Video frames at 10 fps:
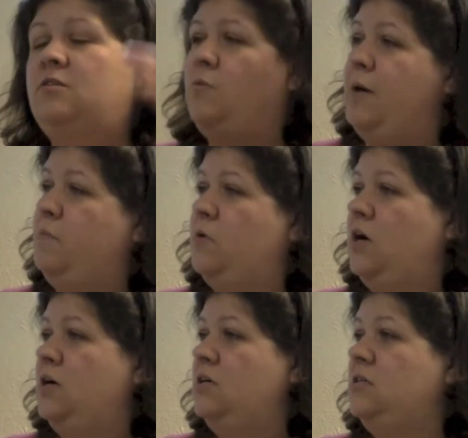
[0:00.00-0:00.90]
the
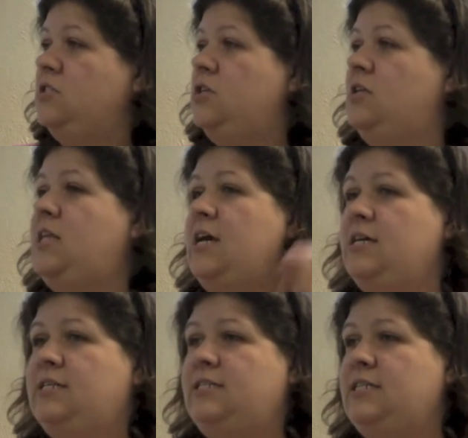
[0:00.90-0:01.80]
whiteboard so that they
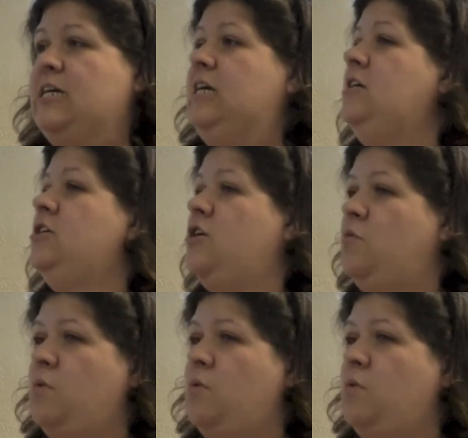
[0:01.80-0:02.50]
could see, you know,